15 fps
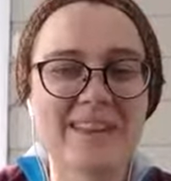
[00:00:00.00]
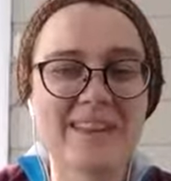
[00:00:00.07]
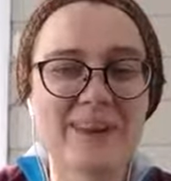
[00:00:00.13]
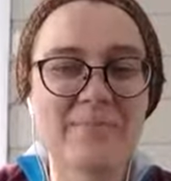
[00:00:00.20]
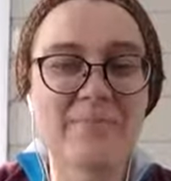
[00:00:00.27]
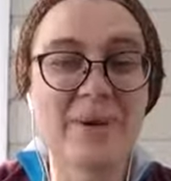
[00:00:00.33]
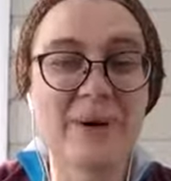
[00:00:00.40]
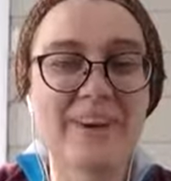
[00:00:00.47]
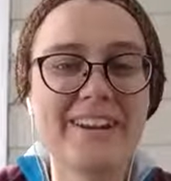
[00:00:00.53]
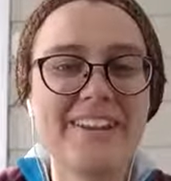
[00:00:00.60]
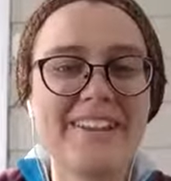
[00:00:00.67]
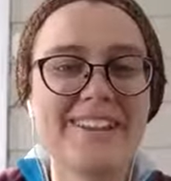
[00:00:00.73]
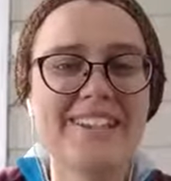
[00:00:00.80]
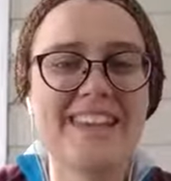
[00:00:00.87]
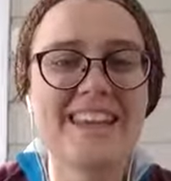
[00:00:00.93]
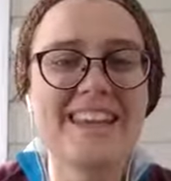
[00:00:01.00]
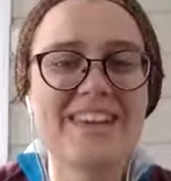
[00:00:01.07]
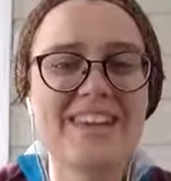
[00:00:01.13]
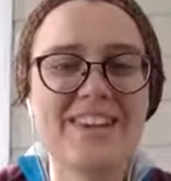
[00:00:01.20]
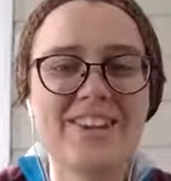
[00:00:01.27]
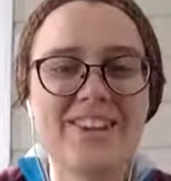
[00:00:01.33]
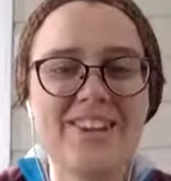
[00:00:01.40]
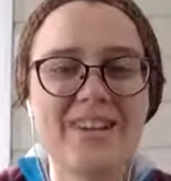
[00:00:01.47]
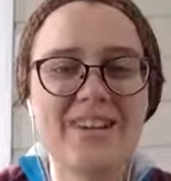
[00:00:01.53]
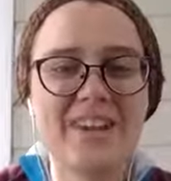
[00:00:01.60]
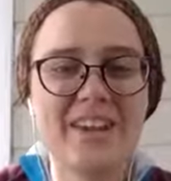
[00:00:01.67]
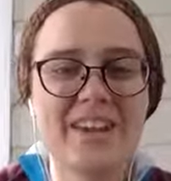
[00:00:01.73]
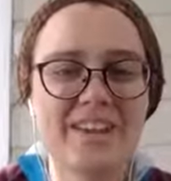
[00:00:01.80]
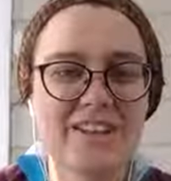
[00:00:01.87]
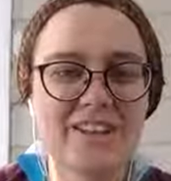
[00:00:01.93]
component, you
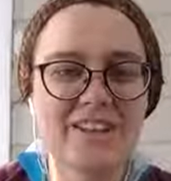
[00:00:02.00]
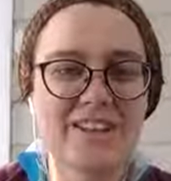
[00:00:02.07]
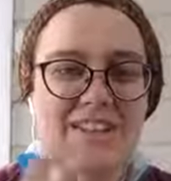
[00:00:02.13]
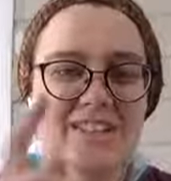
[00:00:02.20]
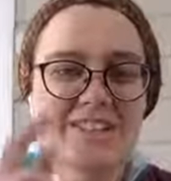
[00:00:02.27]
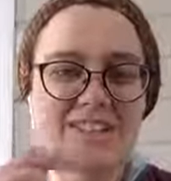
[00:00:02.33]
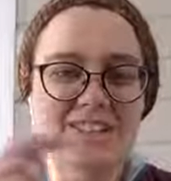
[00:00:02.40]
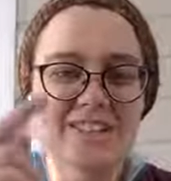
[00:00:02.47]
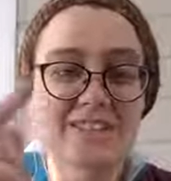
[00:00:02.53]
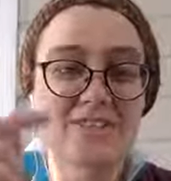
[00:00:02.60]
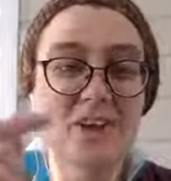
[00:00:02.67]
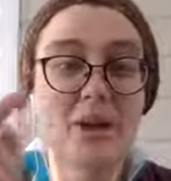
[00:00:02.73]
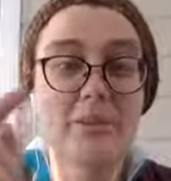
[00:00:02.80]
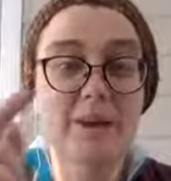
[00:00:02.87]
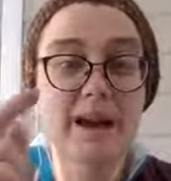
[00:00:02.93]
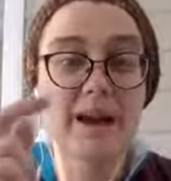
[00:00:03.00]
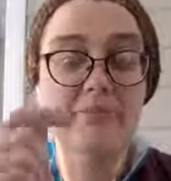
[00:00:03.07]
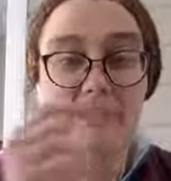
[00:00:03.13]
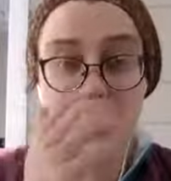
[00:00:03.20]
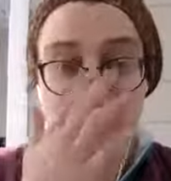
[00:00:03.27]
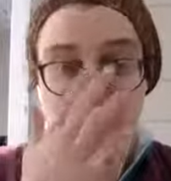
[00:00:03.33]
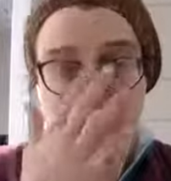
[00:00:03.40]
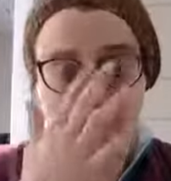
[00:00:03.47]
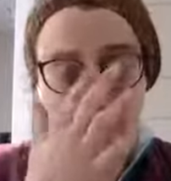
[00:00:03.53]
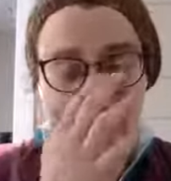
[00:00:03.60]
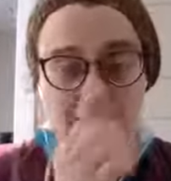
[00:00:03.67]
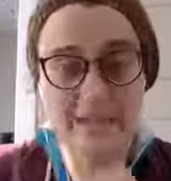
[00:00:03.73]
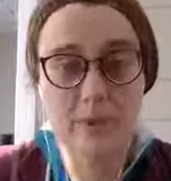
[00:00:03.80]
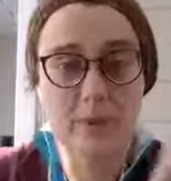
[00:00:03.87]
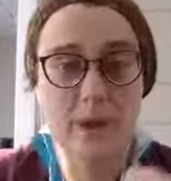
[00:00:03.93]
need to just top it up with
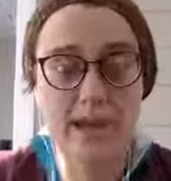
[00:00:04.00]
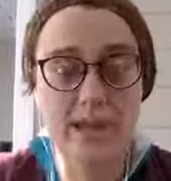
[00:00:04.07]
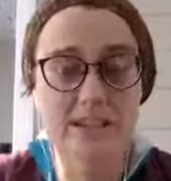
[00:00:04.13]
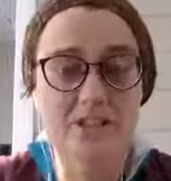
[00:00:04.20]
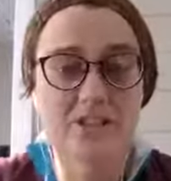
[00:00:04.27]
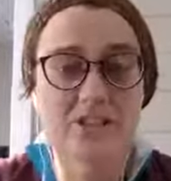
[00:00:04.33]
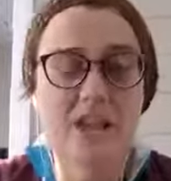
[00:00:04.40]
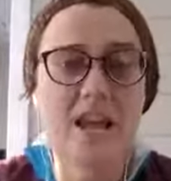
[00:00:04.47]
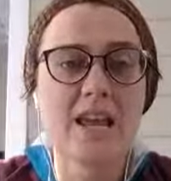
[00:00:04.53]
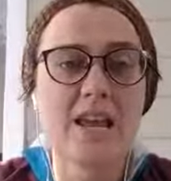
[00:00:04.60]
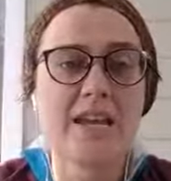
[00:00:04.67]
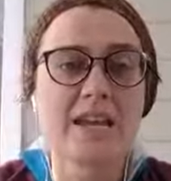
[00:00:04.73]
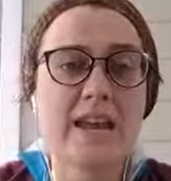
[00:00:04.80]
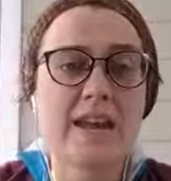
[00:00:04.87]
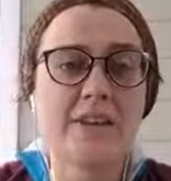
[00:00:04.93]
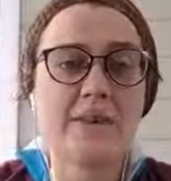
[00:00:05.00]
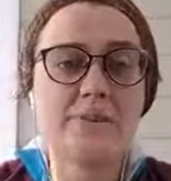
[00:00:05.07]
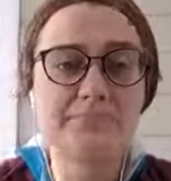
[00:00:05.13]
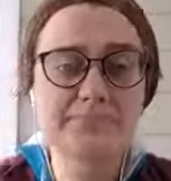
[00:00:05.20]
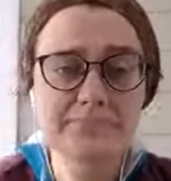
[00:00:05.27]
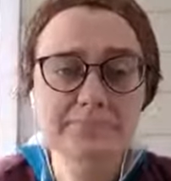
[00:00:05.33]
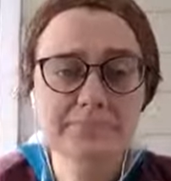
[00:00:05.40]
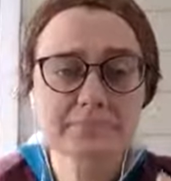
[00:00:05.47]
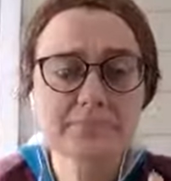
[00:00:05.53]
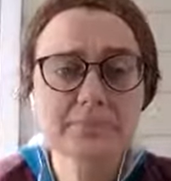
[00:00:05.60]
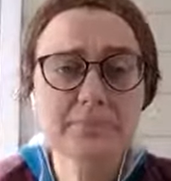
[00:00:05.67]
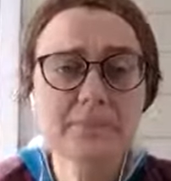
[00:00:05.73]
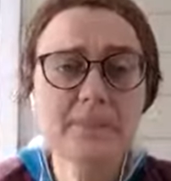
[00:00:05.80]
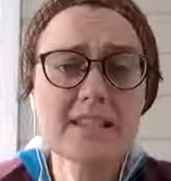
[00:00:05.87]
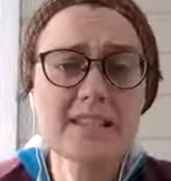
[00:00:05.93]
their wage. Now,
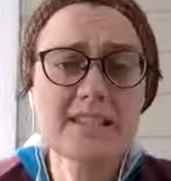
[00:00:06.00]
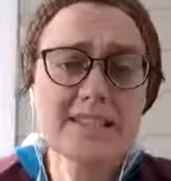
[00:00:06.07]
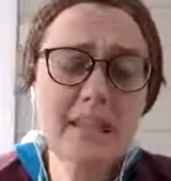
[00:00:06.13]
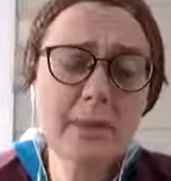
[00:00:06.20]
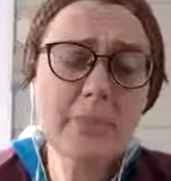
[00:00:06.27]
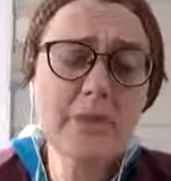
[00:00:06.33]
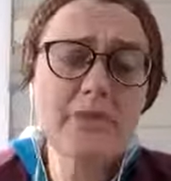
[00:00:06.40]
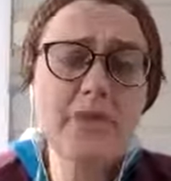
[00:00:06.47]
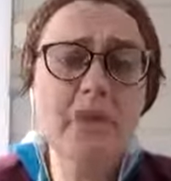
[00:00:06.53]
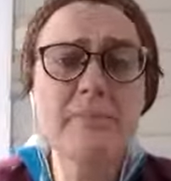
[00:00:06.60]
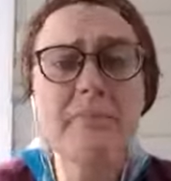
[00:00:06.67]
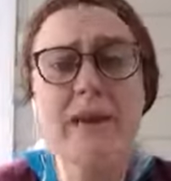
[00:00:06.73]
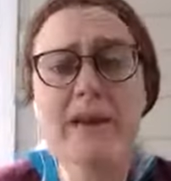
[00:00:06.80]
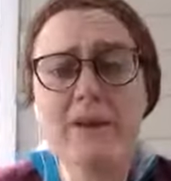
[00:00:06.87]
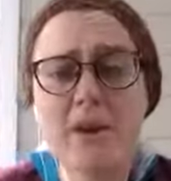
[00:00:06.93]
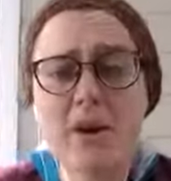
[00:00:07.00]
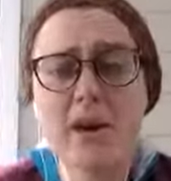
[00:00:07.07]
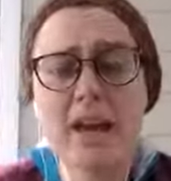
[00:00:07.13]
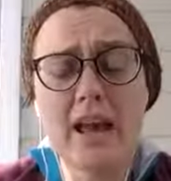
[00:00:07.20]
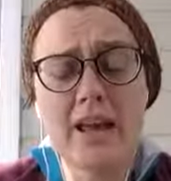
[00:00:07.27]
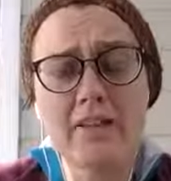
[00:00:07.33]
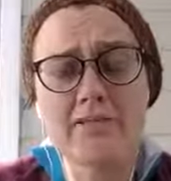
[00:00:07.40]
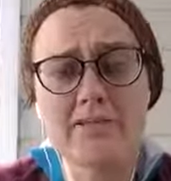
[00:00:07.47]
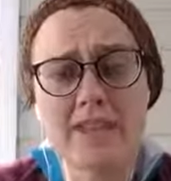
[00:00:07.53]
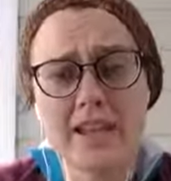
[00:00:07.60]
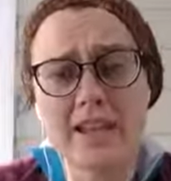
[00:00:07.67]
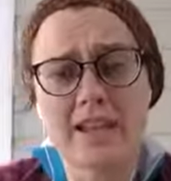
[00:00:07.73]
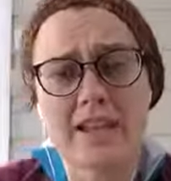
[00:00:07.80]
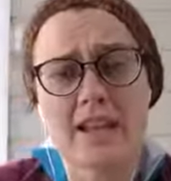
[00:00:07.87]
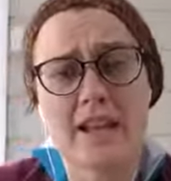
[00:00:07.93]
some of you may not have
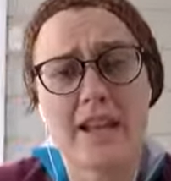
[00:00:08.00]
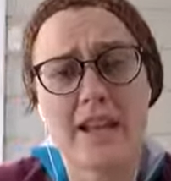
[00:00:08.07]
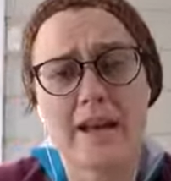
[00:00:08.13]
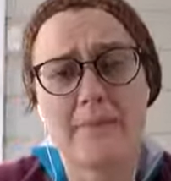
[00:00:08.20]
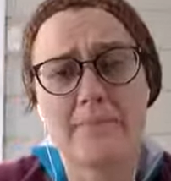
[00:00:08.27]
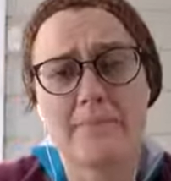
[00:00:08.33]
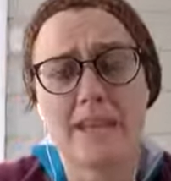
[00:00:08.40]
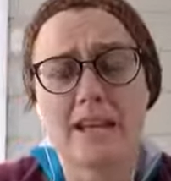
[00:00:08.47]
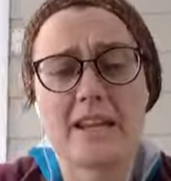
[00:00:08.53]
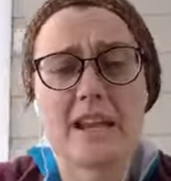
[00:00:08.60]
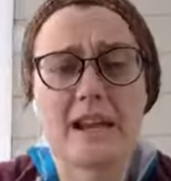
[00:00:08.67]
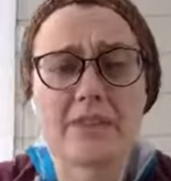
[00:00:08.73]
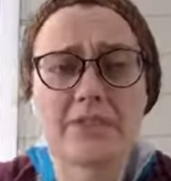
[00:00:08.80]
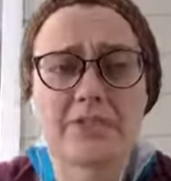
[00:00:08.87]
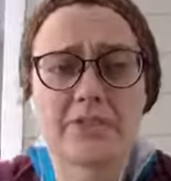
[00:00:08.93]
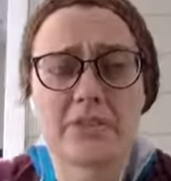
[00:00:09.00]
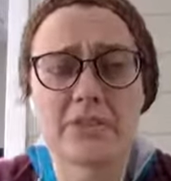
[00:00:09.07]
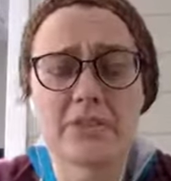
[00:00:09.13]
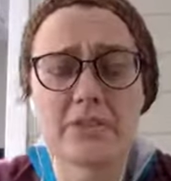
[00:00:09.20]
done enough